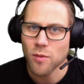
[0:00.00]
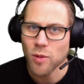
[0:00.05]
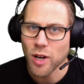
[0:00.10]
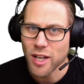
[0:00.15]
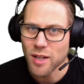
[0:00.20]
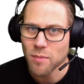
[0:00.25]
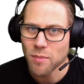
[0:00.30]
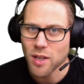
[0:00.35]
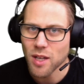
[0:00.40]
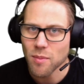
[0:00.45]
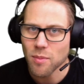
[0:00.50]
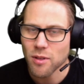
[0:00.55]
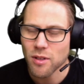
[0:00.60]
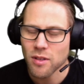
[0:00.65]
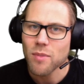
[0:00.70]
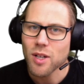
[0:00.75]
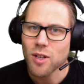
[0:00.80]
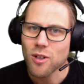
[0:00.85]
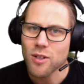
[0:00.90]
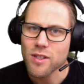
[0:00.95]
white
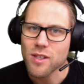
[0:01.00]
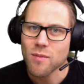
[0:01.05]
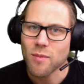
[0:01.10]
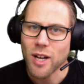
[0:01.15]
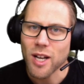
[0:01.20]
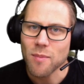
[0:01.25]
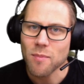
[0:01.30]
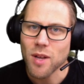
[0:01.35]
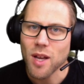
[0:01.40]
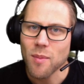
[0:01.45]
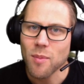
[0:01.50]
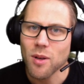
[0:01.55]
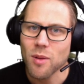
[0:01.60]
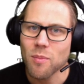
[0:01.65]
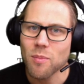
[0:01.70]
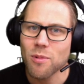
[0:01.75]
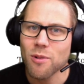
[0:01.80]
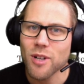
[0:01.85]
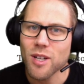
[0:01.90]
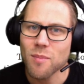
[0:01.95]
paper, because the white paper
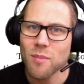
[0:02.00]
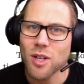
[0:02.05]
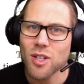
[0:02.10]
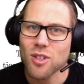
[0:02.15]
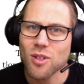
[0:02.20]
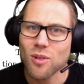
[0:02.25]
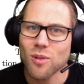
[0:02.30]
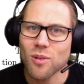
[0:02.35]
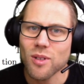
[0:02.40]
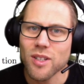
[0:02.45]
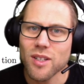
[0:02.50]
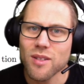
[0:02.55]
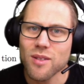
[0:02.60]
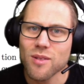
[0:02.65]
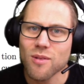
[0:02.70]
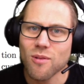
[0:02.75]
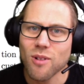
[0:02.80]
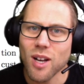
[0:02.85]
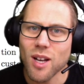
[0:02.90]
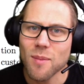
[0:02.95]
pretty much only
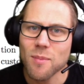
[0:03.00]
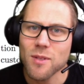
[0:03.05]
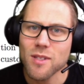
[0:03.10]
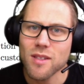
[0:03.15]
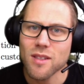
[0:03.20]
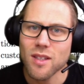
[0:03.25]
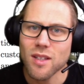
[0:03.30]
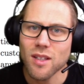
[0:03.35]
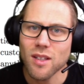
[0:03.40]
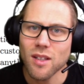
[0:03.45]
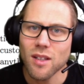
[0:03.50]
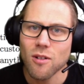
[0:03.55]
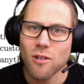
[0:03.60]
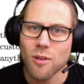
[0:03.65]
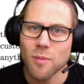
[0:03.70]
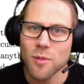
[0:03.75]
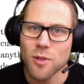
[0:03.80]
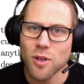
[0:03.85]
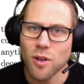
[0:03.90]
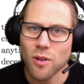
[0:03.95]
describes the
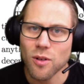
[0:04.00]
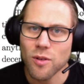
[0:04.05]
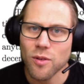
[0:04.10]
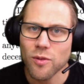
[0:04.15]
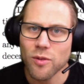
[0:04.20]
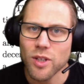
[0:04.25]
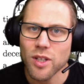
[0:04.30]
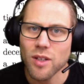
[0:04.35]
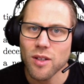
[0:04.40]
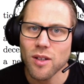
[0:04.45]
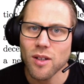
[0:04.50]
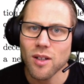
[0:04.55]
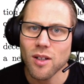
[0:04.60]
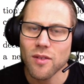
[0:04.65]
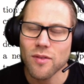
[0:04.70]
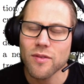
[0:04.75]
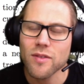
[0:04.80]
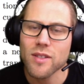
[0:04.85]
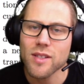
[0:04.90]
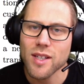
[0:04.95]
cryptography
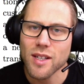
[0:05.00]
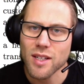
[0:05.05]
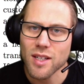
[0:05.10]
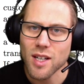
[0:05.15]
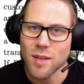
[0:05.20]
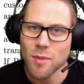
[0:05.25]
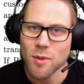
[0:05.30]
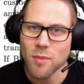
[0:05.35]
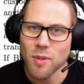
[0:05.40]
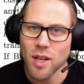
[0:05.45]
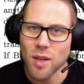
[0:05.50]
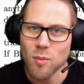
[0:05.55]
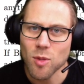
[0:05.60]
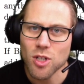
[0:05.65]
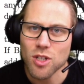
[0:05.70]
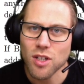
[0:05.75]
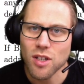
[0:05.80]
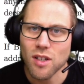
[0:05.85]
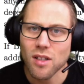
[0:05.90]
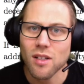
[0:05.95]
of setting up a
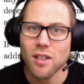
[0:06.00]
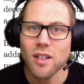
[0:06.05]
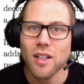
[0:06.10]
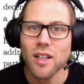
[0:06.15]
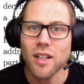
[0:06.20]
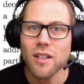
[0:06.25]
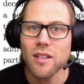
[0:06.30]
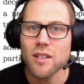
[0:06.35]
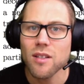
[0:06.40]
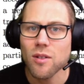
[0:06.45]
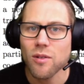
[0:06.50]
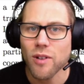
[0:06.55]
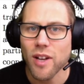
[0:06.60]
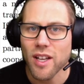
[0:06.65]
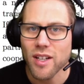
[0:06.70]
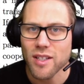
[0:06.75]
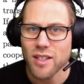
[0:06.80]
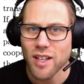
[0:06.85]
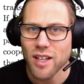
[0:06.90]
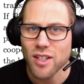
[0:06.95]
payment channel and
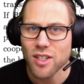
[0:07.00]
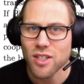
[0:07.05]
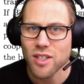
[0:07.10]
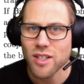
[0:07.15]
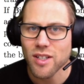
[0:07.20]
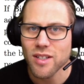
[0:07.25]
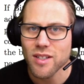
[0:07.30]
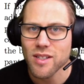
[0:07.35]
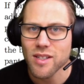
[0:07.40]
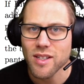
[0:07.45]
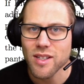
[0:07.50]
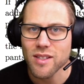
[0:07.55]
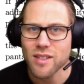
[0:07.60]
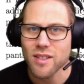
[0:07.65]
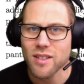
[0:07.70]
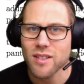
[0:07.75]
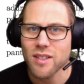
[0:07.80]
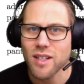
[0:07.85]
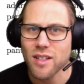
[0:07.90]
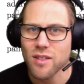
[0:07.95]
creating HTLCs.
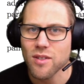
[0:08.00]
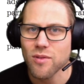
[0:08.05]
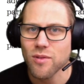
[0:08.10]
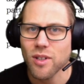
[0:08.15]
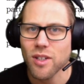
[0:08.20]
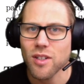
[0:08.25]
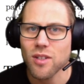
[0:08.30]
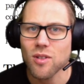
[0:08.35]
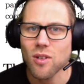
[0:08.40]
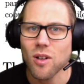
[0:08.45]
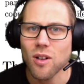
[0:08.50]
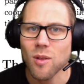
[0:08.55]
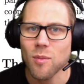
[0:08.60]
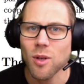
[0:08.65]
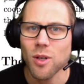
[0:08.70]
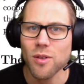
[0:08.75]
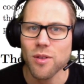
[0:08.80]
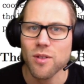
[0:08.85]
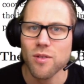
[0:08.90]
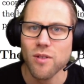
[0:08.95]
It doesn't really talk
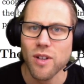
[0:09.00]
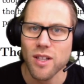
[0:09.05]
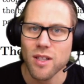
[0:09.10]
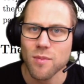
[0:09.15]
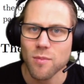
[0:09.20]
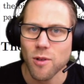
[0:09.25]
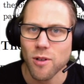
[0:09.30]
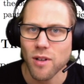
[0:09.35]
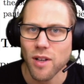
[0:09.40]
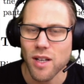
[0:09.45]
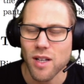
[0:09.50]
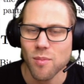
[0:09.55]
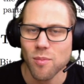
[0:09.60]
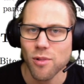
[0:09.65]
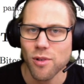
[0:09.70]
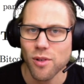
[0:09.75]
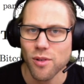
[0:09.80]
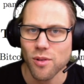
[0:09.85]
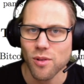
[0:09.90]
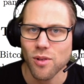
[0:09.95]
about the transport layer
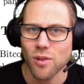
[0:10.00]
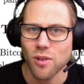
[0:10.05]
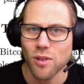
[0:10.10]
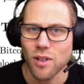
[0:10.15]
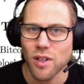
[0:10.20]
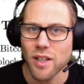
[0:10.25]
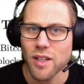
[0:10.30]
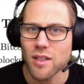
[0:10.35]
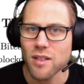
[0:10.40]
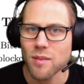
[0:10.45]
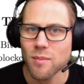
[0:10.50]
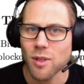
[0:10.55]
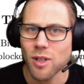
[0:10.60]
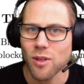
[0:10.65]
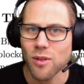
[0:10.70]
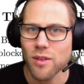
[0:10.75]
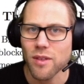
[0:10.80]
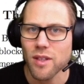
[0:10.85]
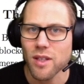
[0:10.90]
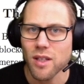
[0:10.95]
protocol and
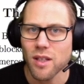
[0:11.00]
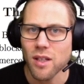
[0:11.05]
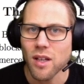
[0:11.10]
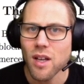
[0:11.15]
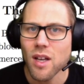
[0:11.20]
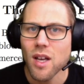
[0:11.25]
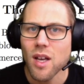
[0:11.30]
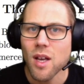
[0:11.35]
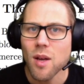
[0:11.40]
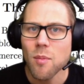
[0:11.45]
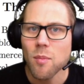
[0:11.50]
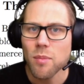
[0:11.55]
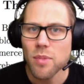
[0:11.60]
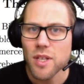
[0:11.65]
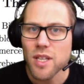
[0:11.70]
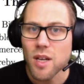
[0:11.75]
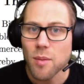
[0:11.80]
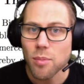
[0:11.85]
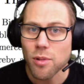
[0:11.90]
about the peer